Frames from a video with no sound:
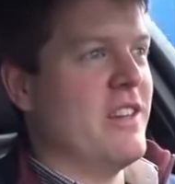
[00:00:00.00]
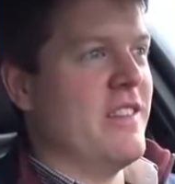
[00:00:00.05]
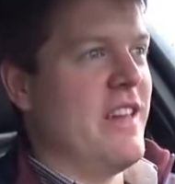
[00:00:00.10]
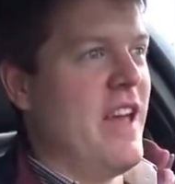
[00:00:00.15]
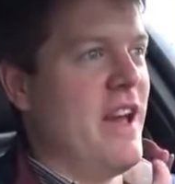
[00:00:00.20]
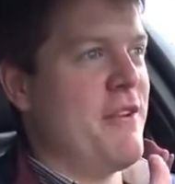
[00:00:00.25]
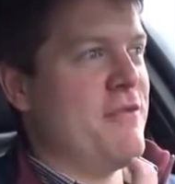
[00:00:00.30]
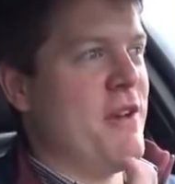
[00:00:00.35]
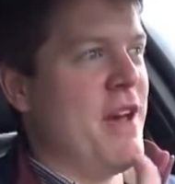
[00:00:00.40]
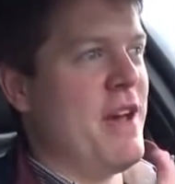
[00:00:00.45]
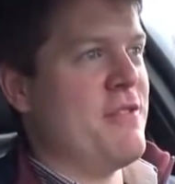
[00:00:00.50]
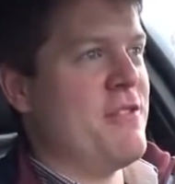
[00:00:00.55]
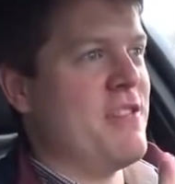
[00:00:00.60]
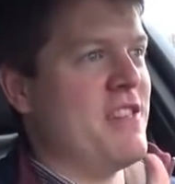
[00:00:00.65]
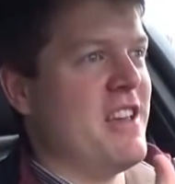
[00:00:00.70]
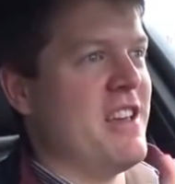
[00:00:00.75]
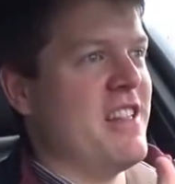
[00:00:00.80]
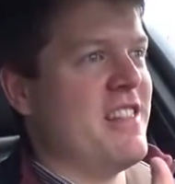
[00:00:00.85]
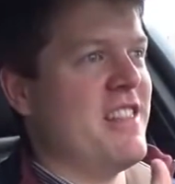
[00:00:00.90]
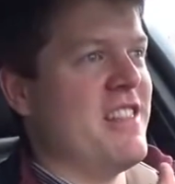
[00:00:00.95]
the FF
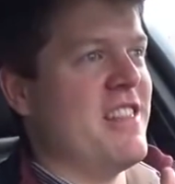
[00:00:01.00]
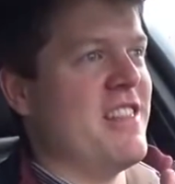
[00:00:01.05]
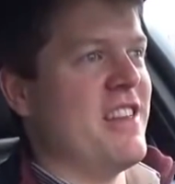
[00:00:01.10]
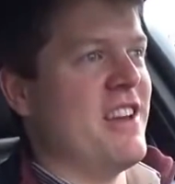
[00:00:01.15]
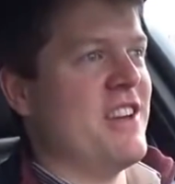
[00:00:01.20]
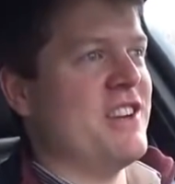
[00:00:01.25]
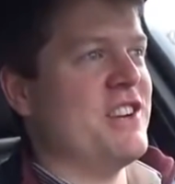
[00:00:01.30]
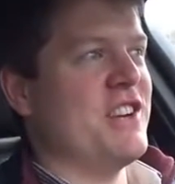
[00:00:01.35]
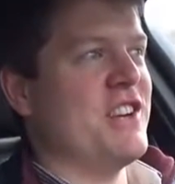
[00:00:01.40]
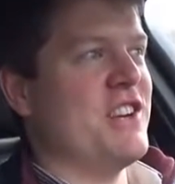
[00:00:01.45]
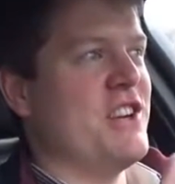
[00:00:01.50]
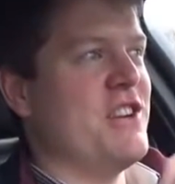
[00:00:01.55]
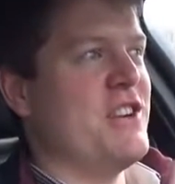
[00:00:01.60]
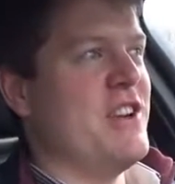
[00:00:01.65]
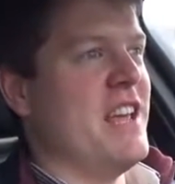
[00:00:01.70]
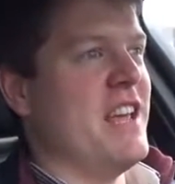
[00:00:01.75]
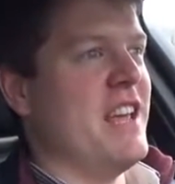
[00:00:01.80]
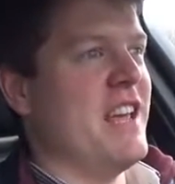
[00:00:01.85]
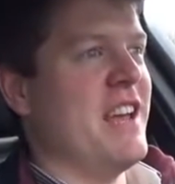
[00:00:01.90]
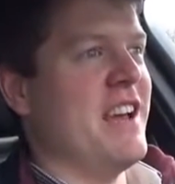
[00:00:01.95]
sits in such a
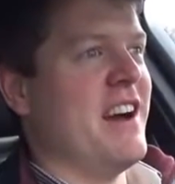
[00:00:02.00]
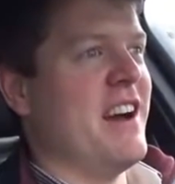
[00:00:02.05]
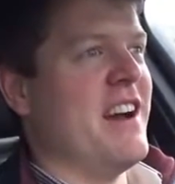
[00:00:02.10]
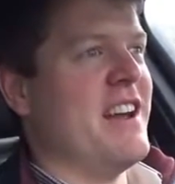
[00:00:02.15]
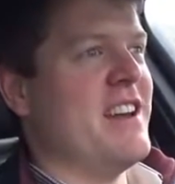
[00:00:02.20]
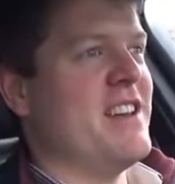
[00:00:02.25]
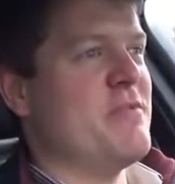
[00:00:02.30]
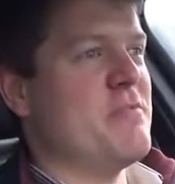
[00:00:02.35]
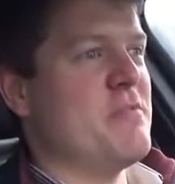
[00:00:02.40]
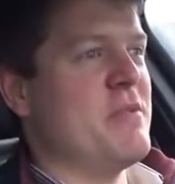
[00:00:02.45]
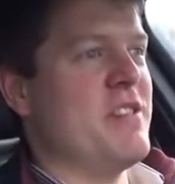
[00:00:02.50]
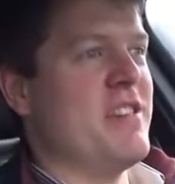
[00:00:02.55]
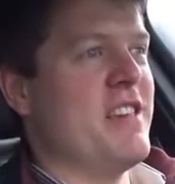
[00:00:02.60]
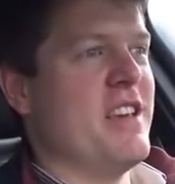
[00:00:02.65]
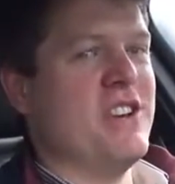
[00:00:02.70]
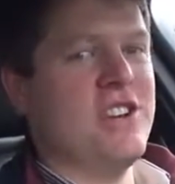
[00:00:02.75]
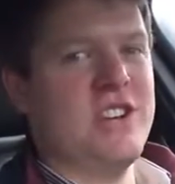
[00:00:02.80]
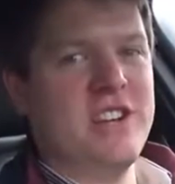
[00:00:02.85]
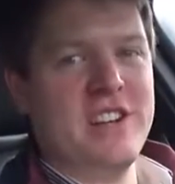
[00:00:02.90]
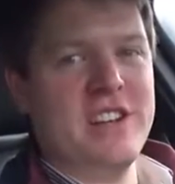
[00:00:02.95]
unique kind of
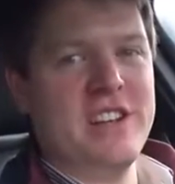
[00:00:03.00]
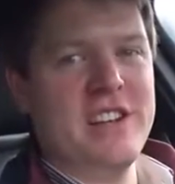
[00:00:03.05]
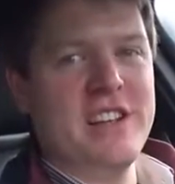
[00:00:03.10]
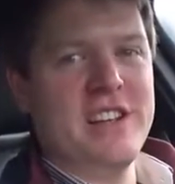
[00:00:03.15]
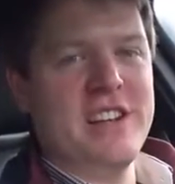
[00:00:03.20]
position